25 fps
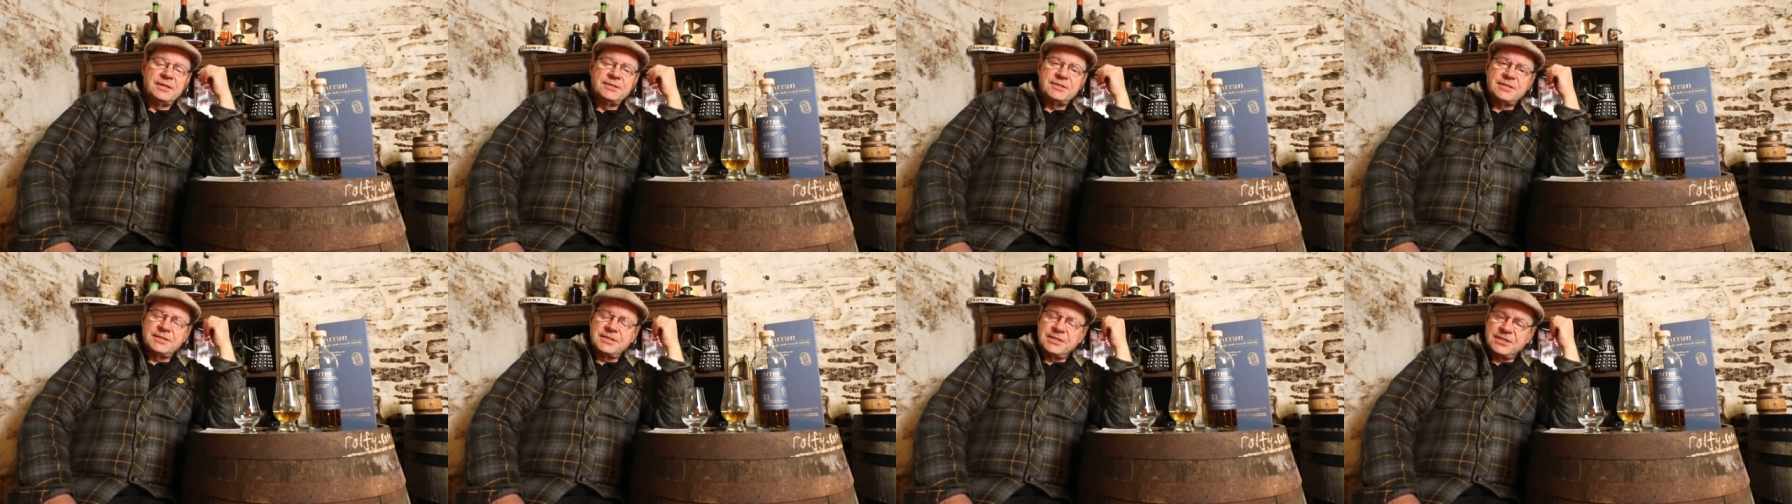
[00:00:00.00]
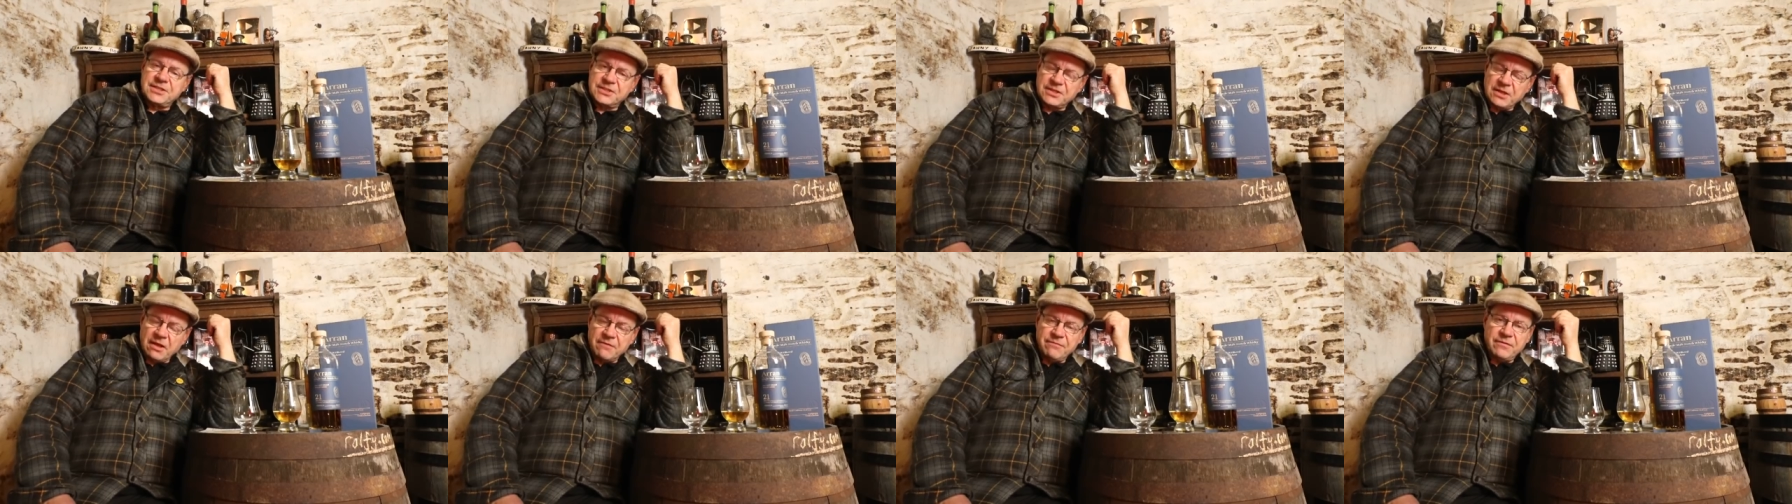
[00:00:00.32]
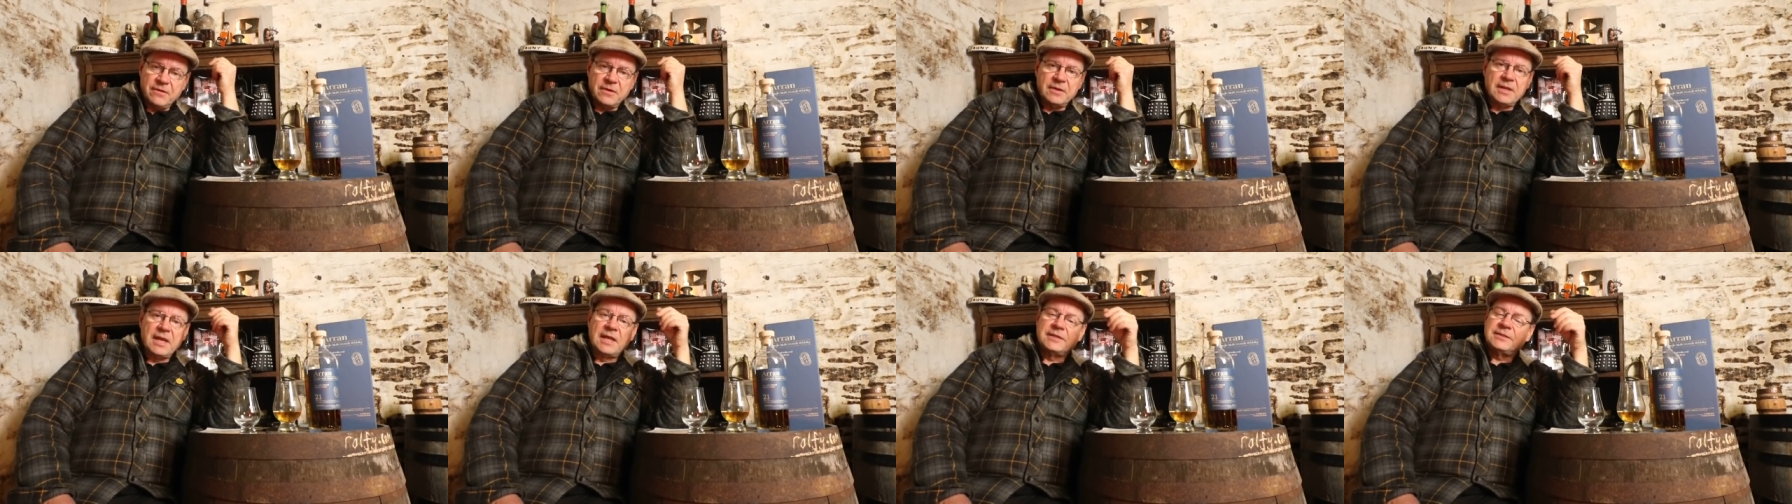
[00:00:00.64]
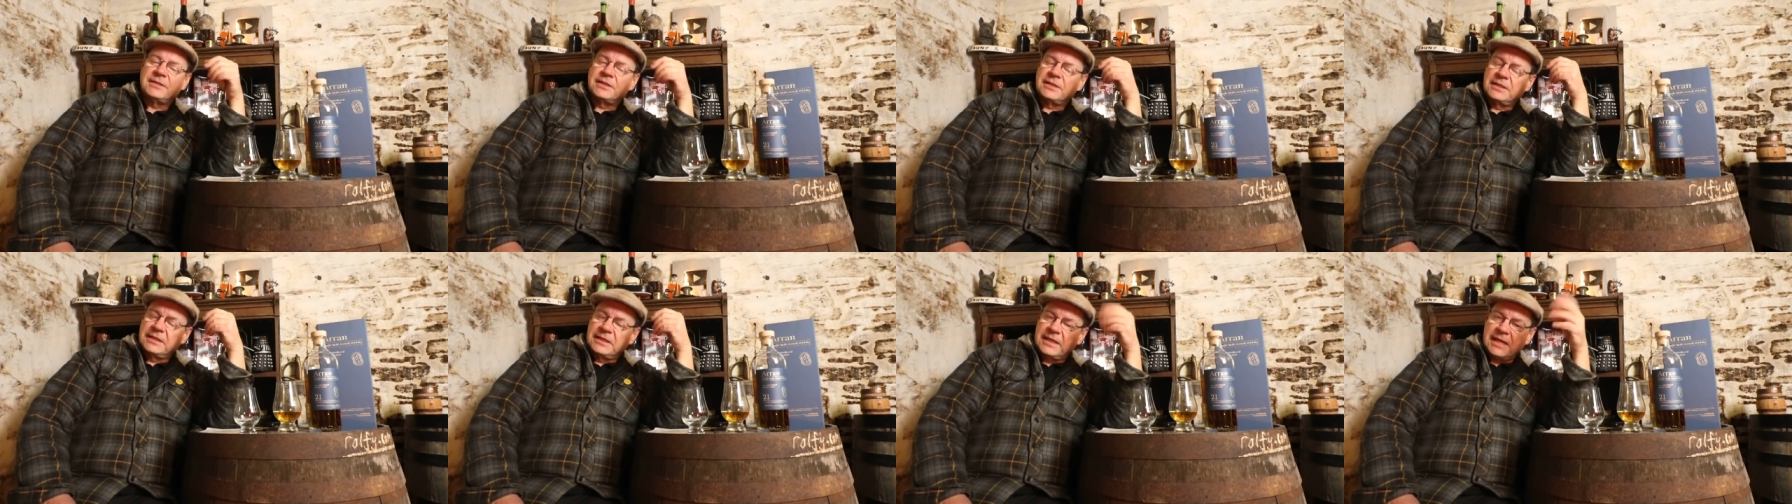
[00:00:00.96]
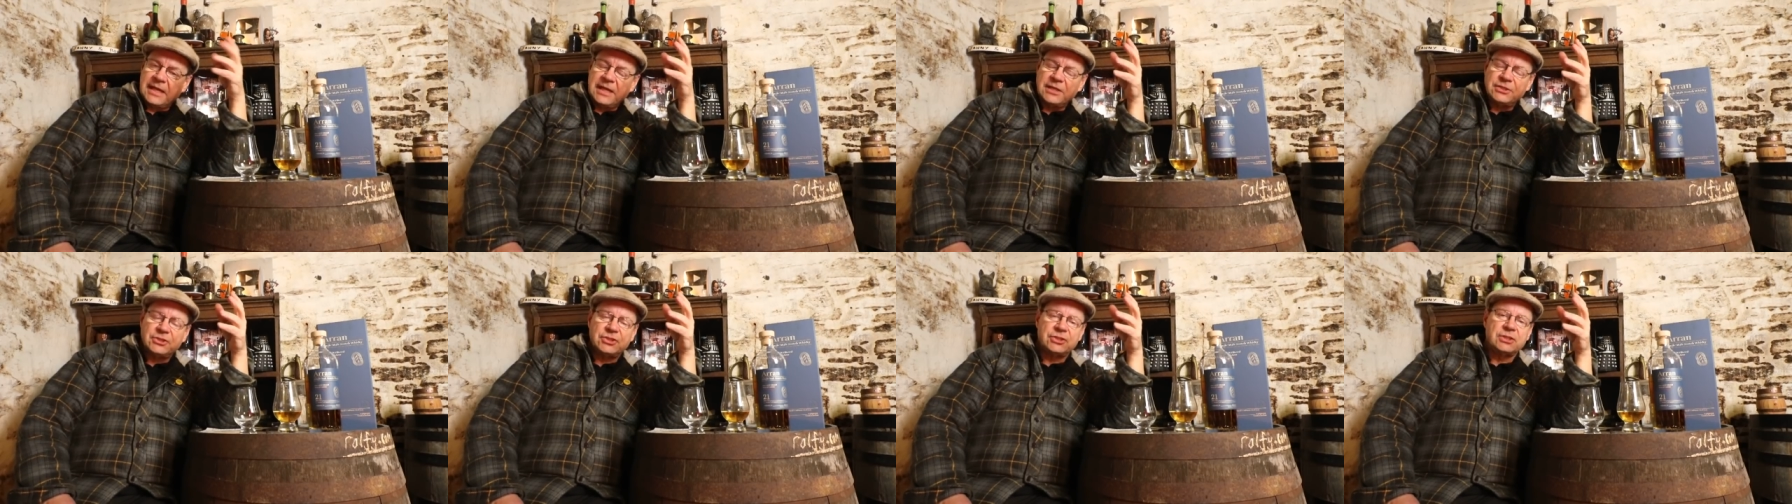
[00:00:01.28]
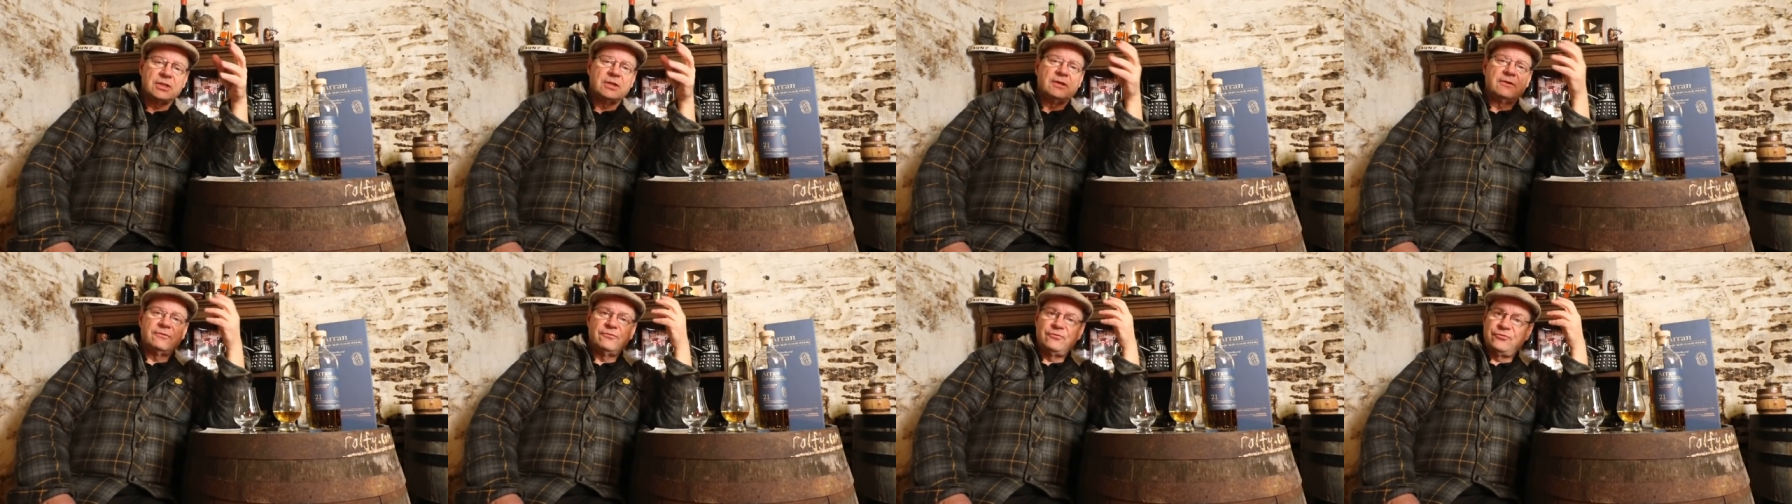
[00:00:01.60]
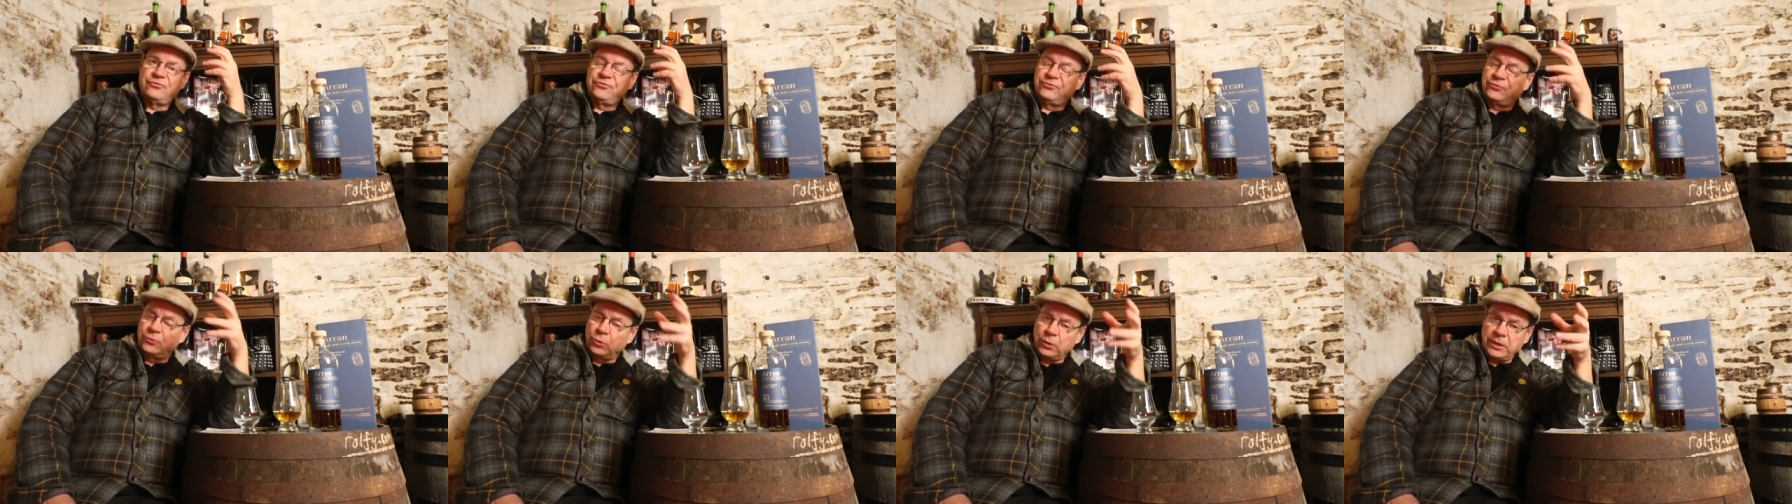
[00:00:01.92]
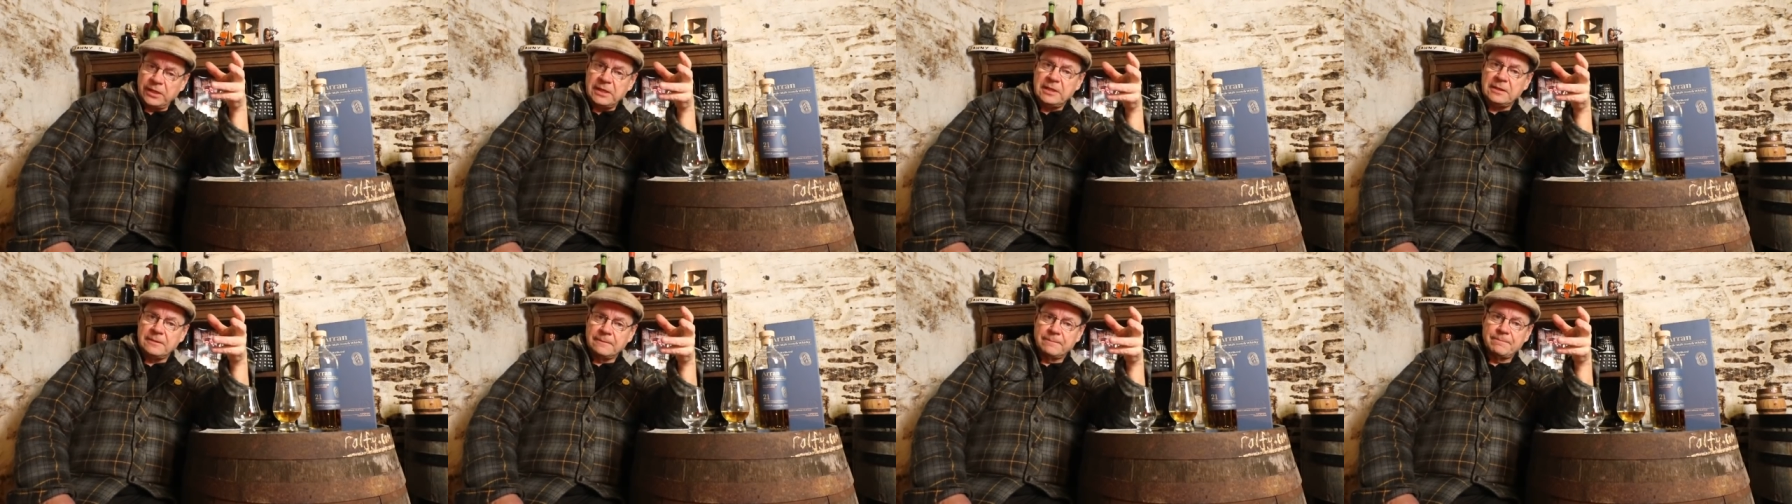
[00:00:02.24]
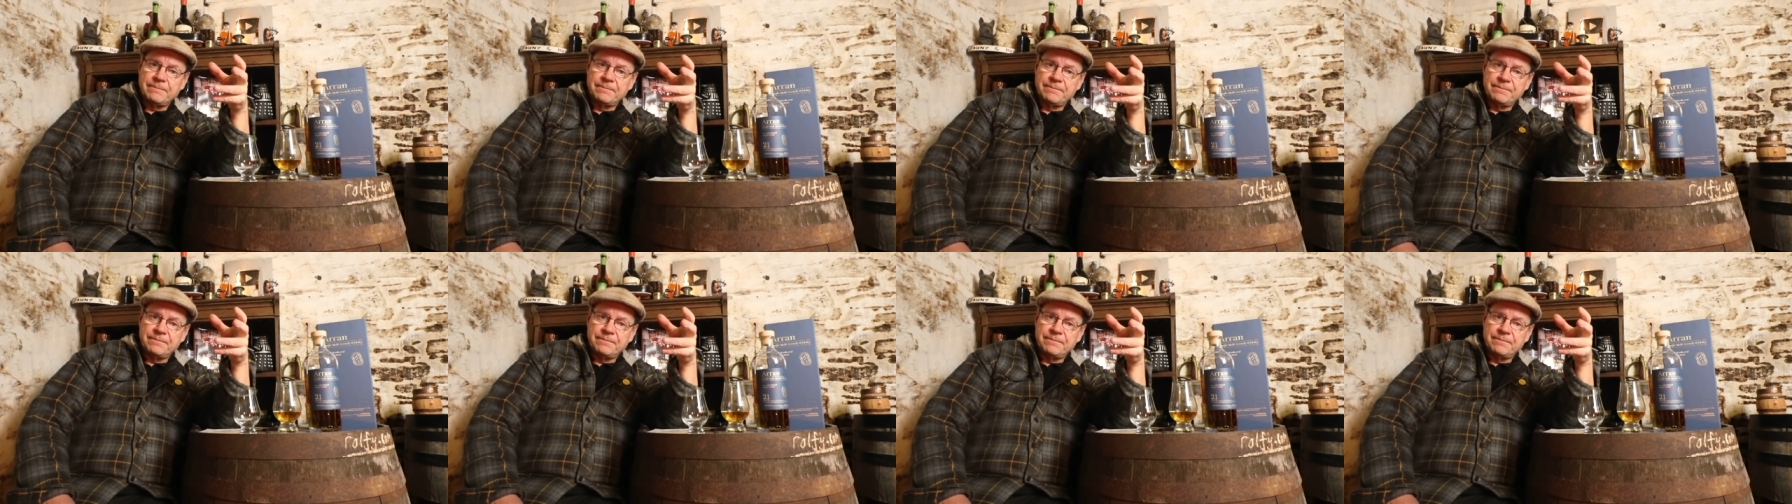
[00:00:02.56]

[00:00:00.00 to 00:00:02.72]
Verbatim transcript: to discover and engage fully